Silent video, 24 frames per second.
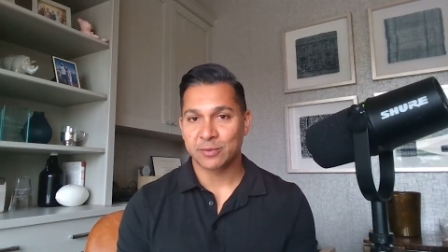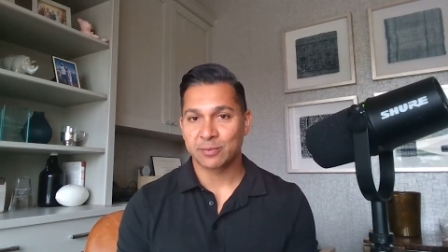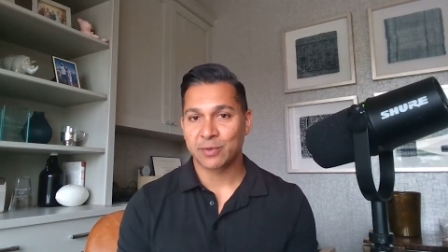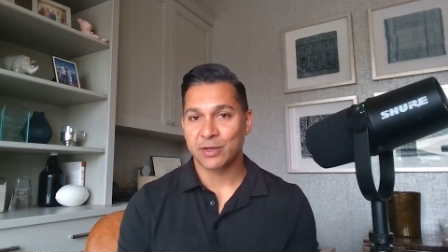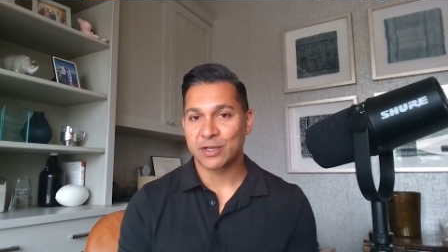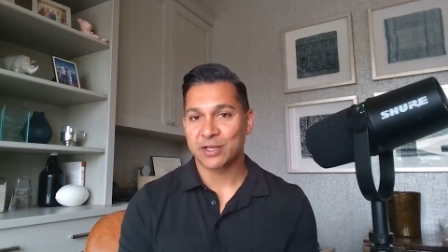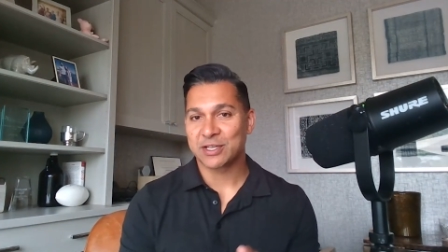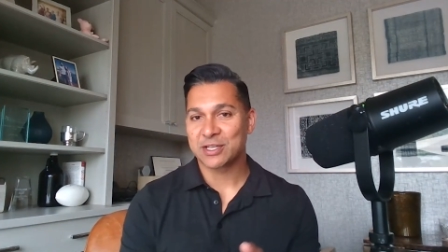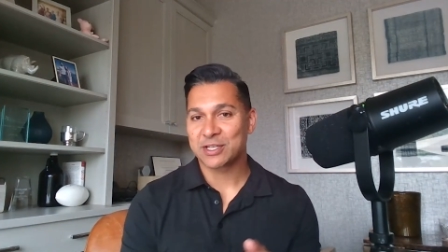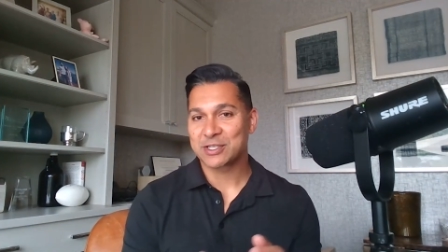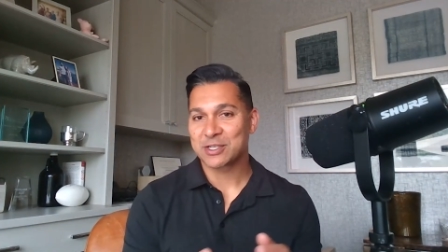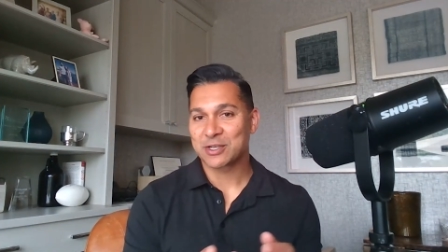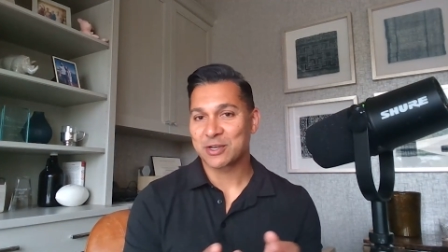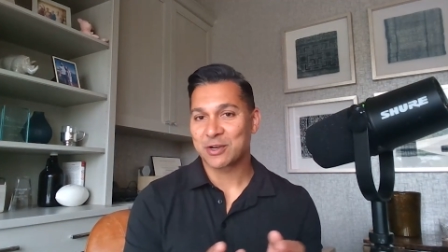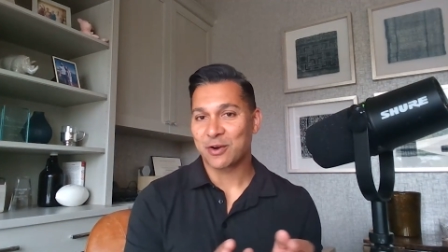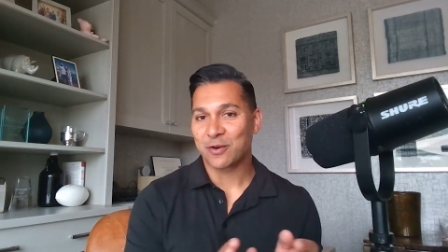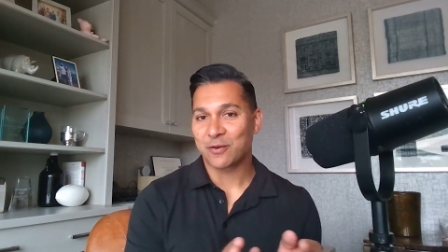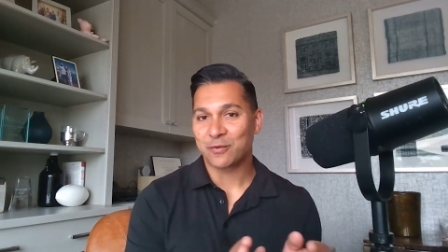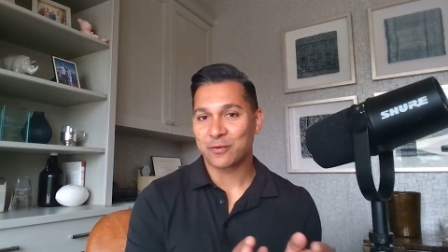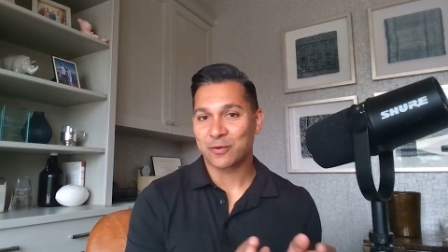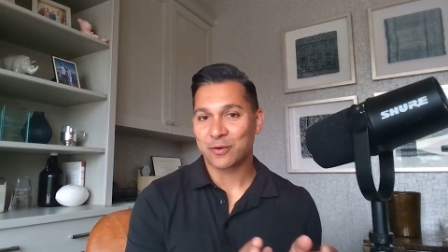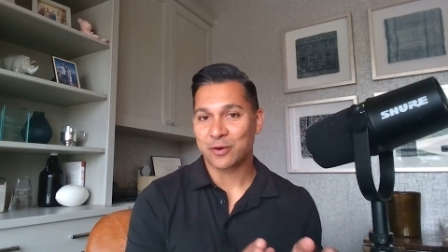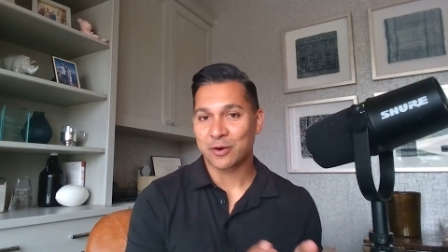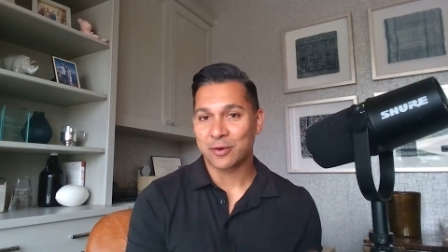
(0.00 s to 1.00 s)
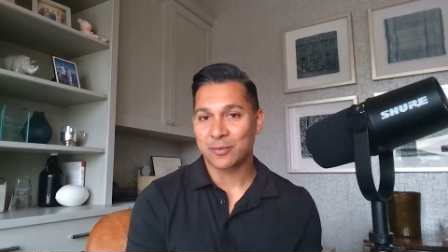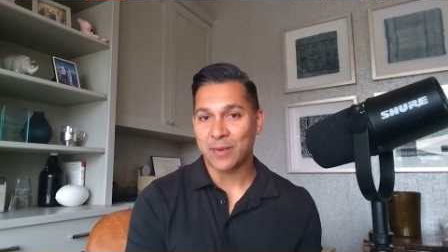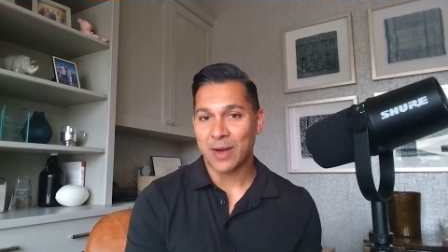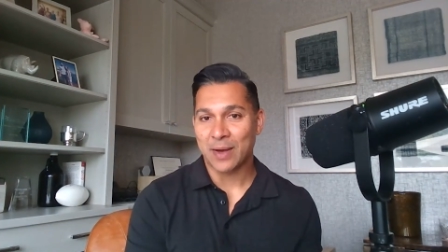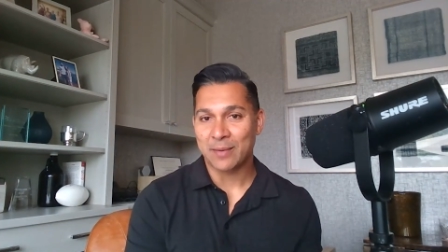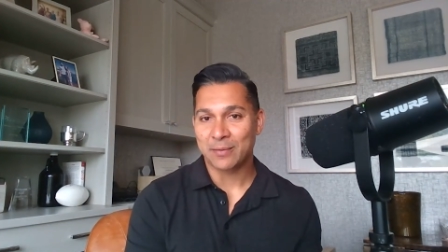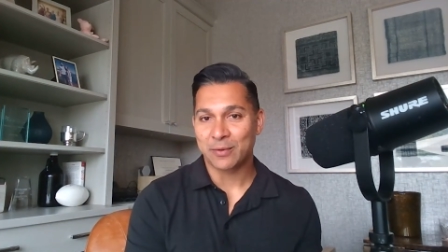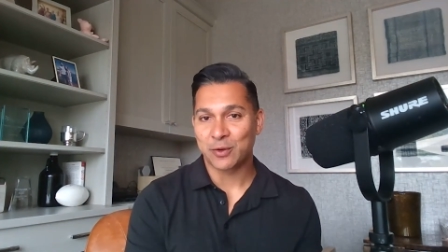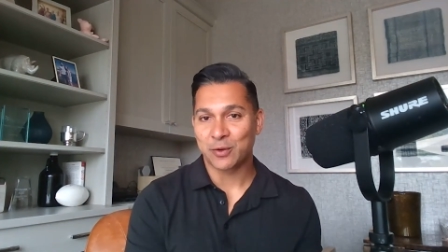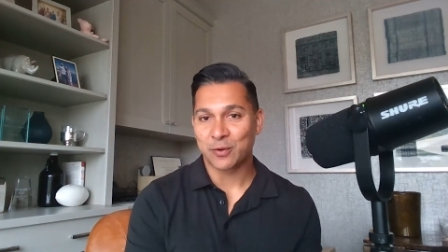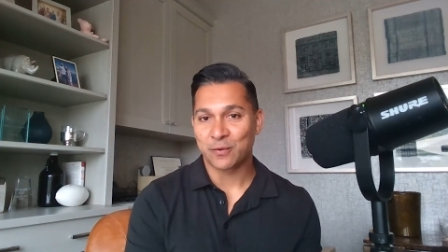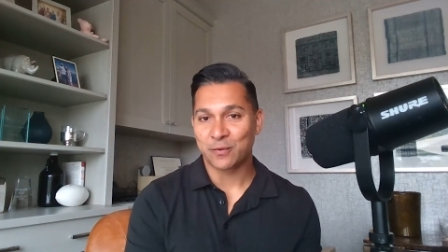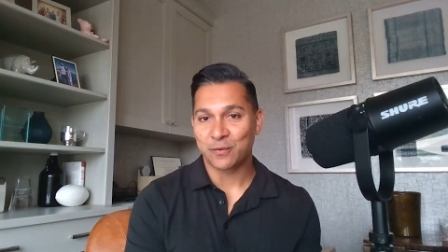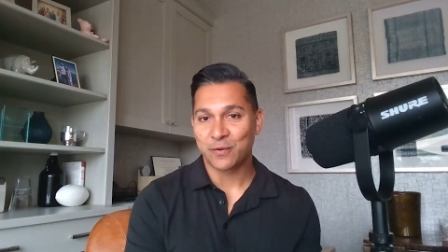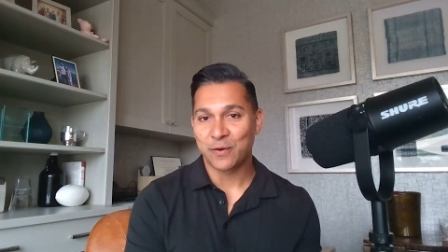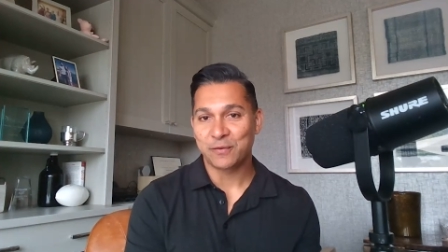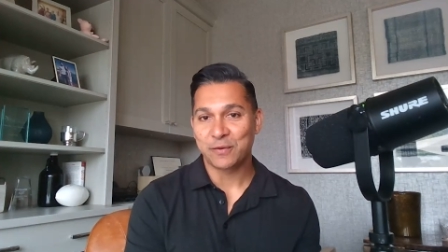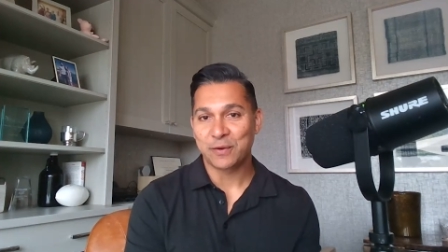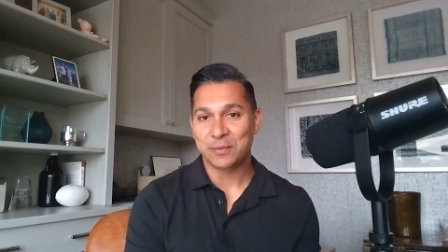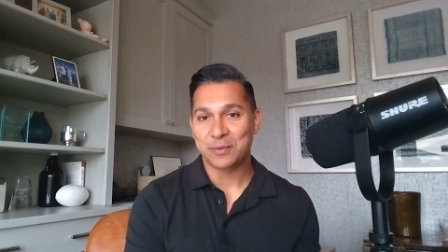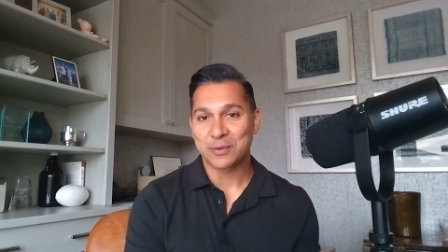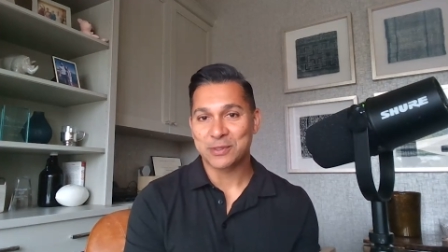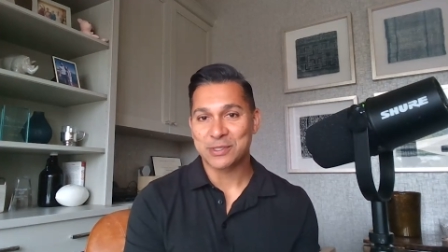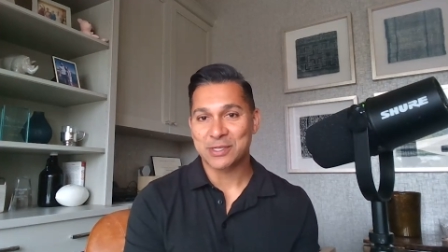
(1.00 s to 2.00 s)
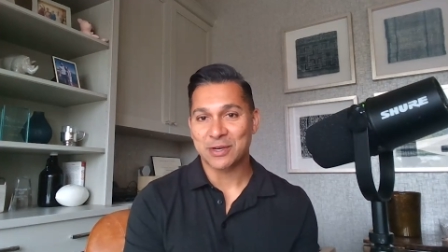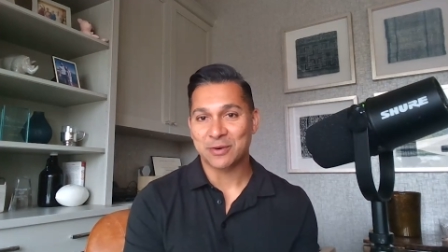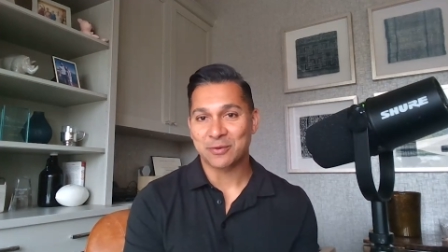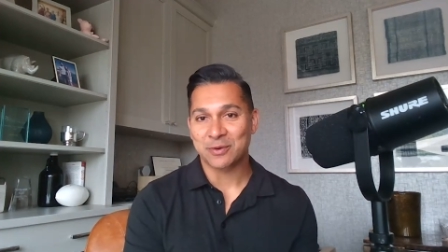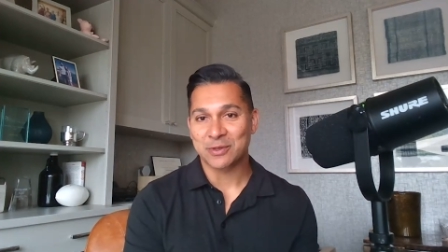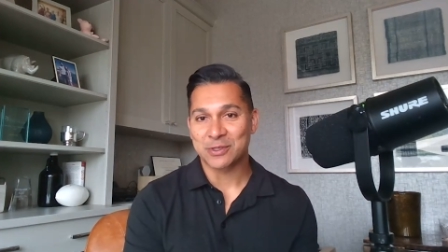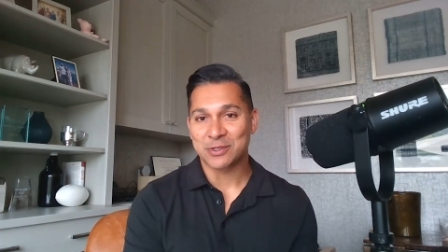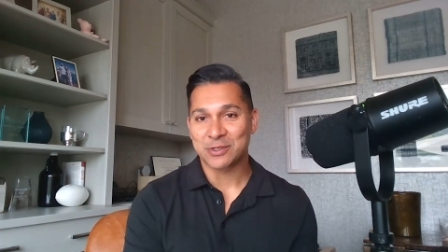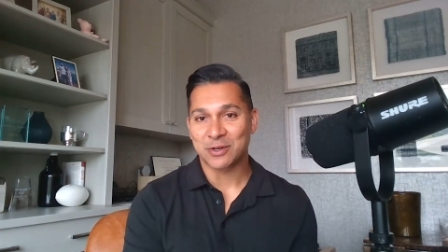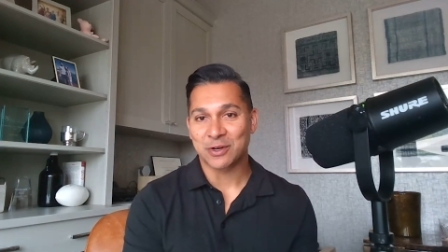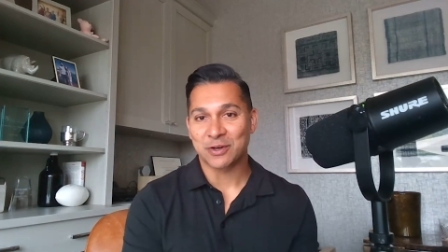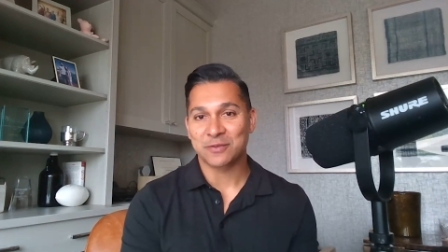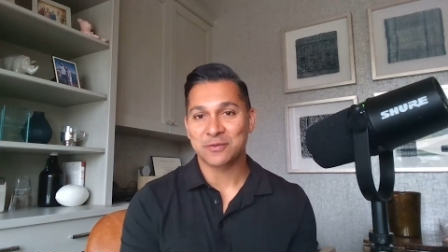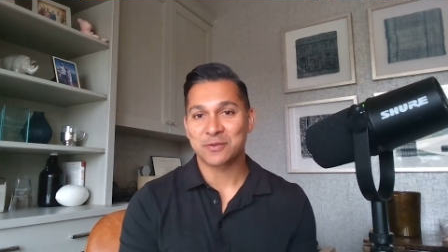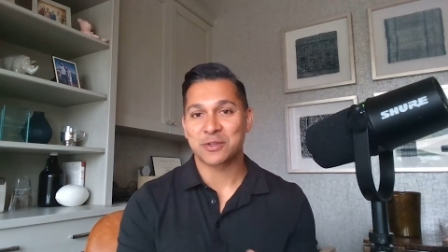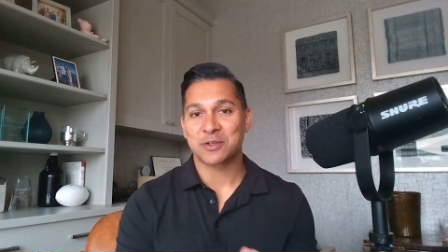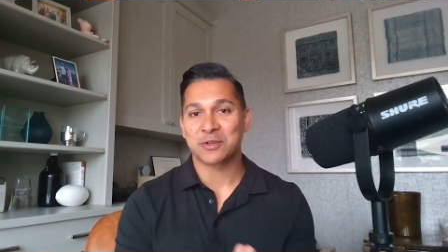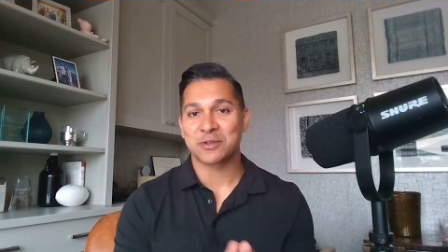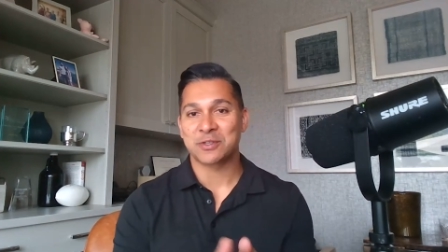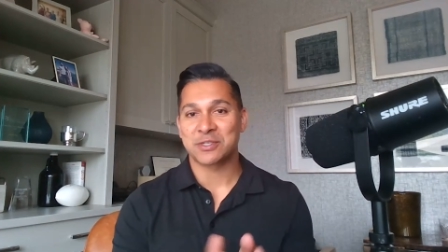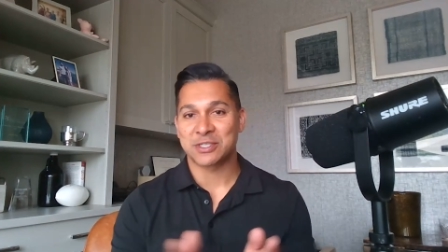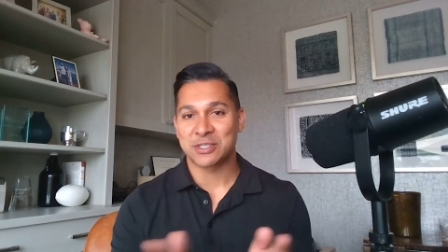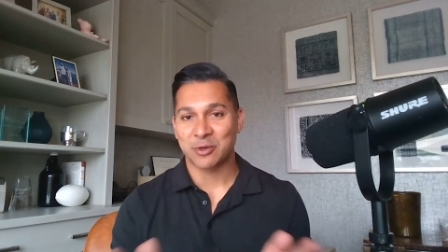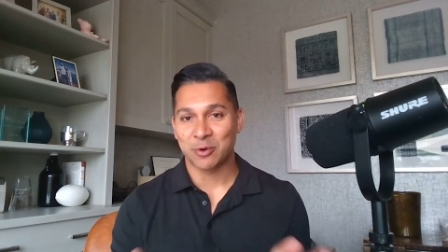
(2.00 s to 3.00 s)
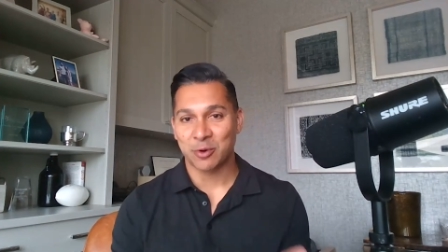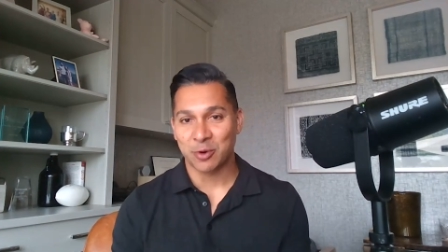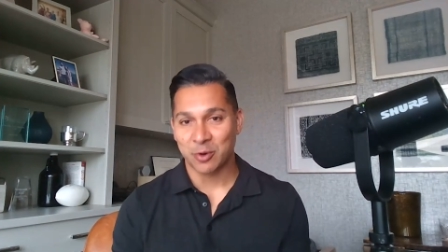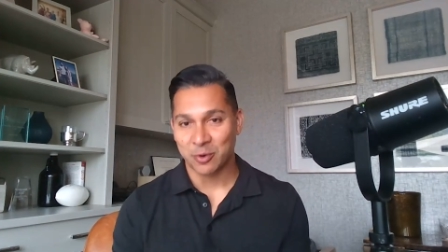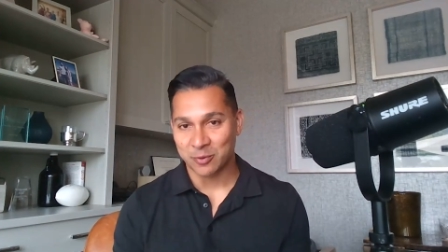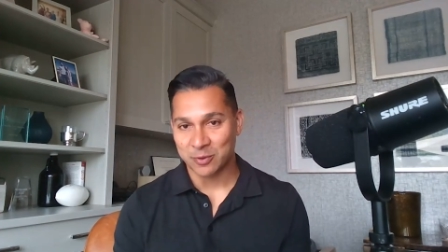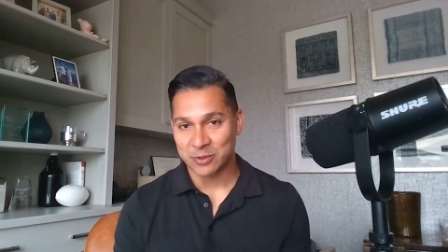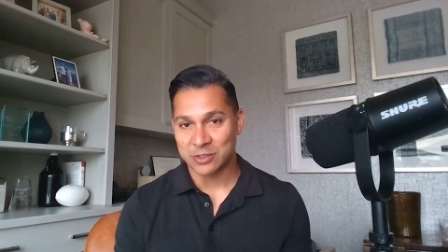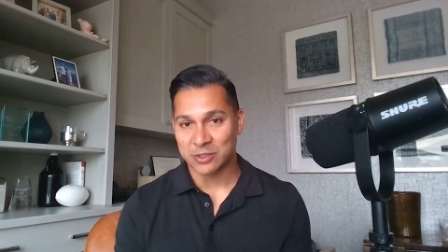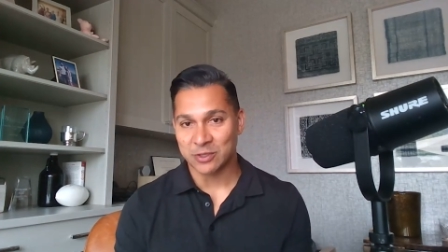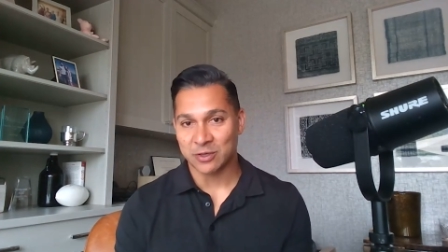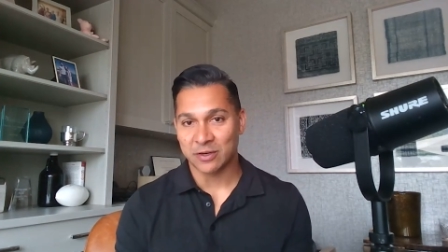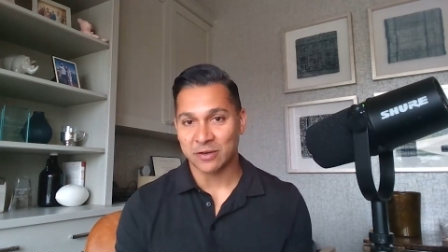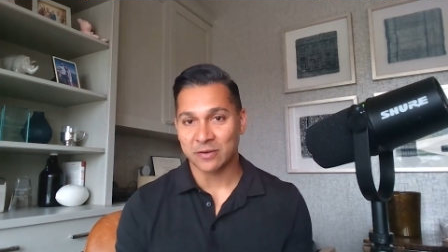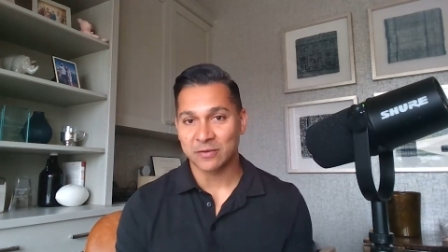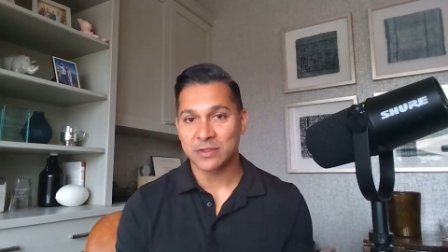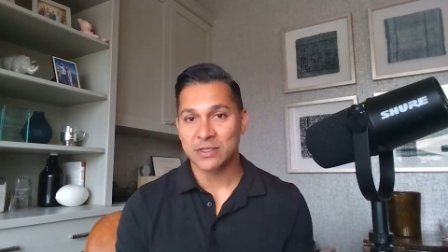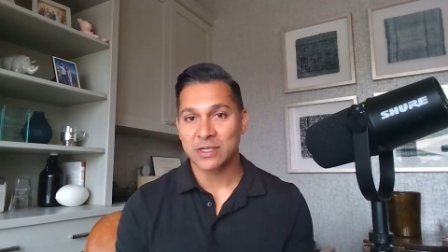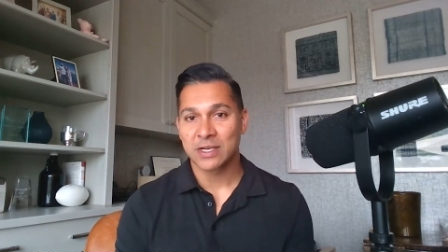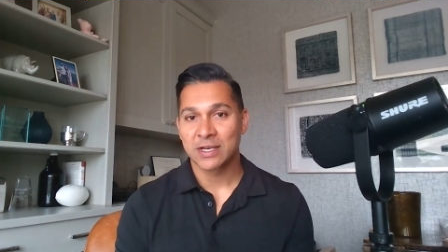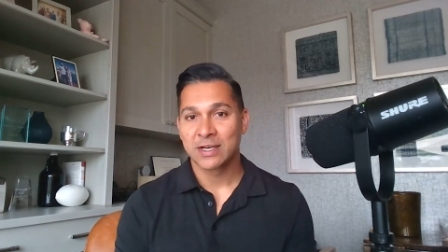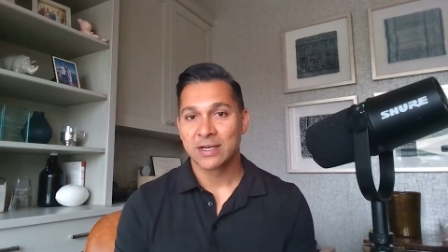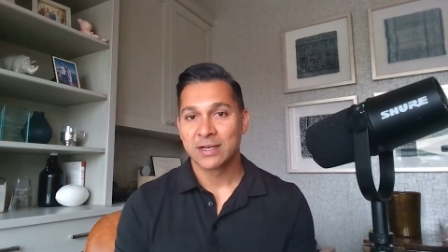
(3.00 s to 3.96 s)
but it doesn't go from I'm doing 50% reserves to zero reserves,